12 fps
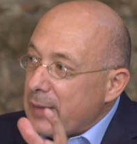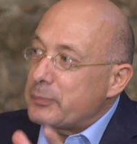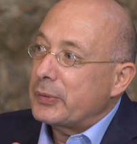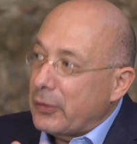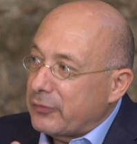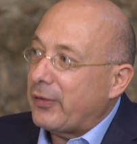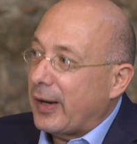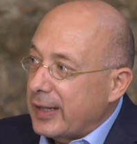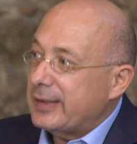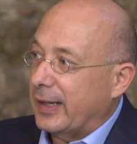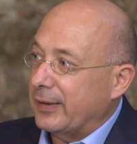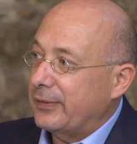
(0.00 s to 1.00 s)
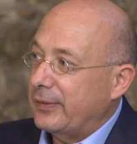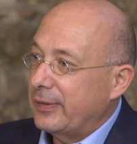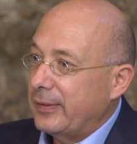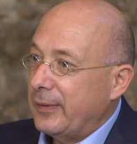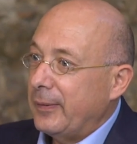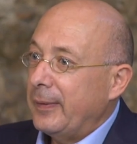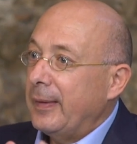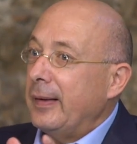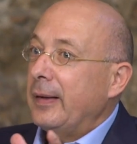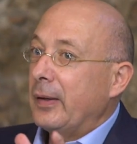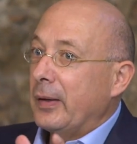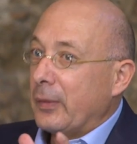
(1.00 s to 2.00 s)
can provide that,
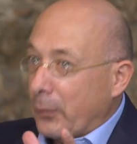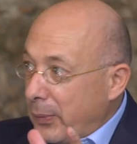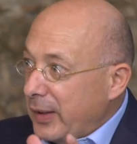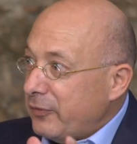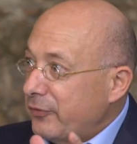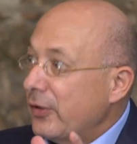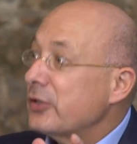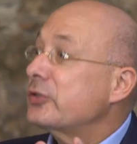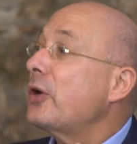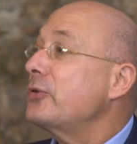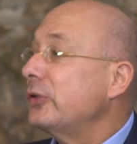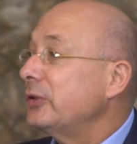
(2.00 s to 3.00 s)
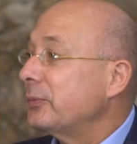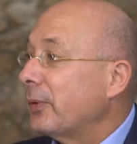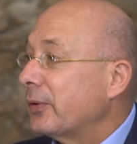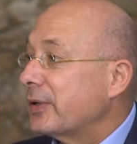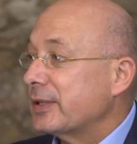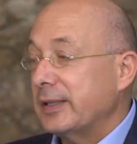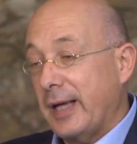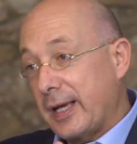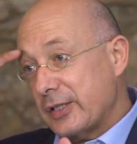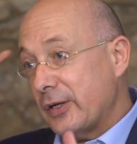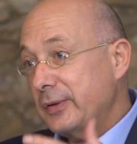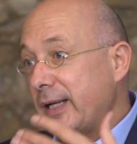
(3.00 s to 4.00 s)
with social democracy.
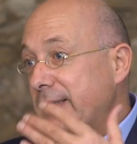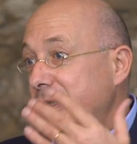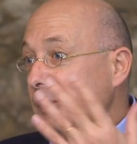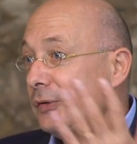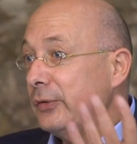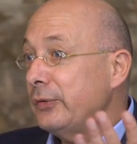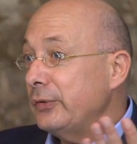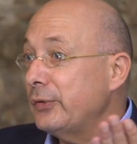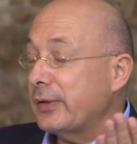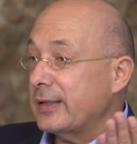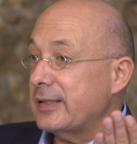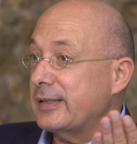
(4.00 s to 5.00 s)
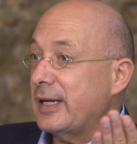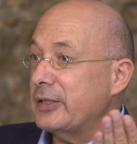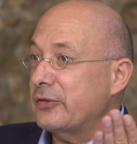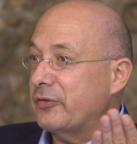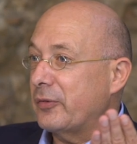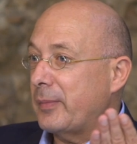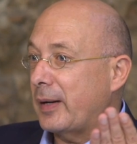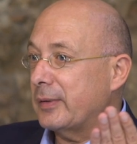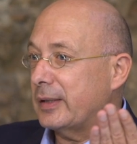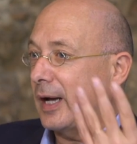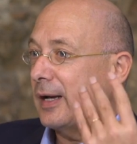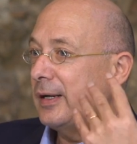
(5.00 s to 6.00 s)
And so that in the United States of
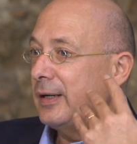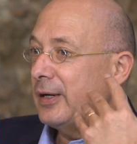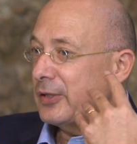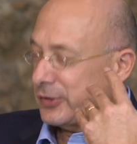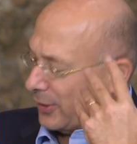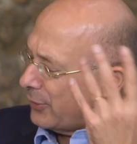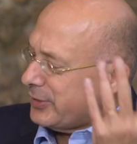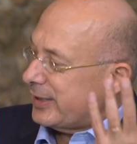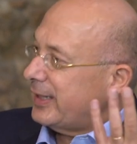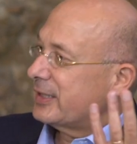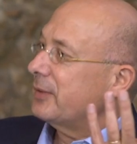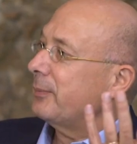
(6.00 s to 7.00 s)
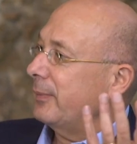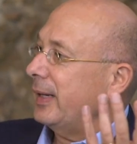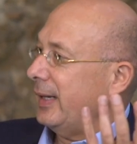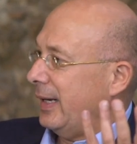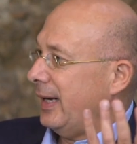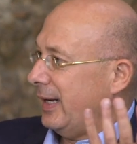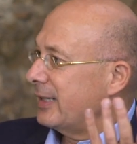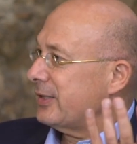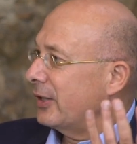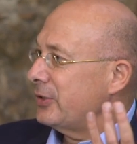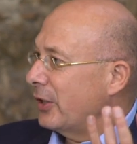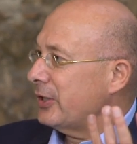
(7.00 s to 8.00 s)
America, socialism is
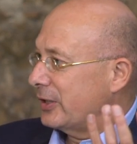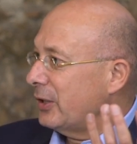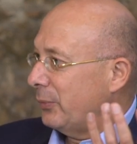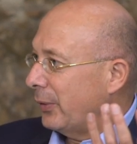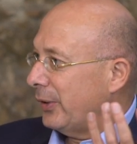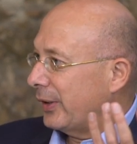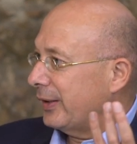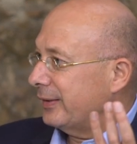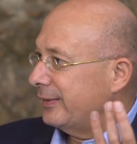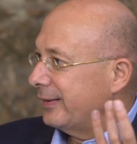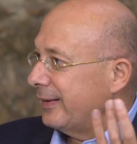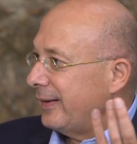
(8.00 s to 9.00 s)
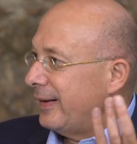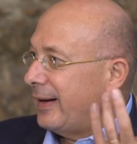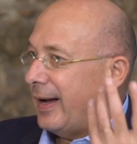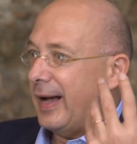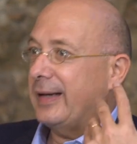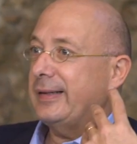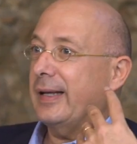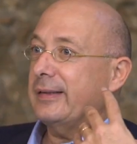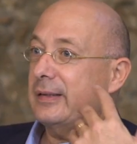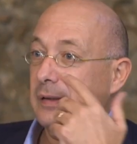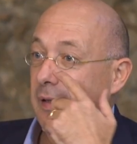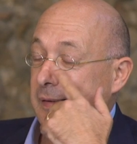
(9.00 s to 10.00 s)
a dirty word, and
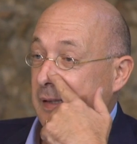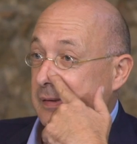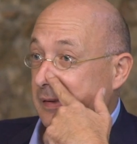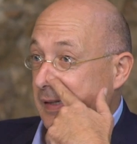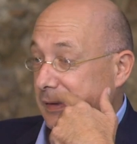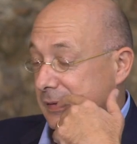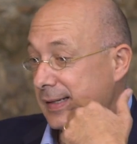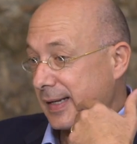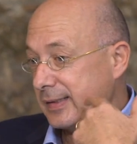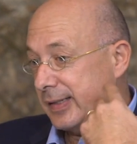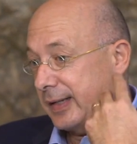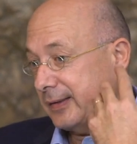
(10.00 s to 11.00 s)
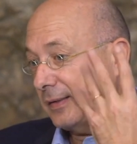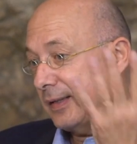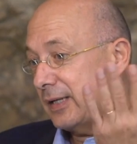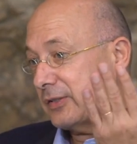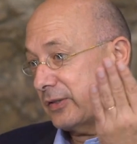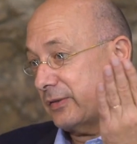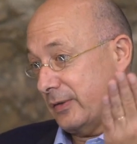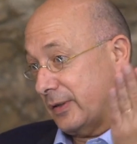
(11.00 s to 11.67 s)
that this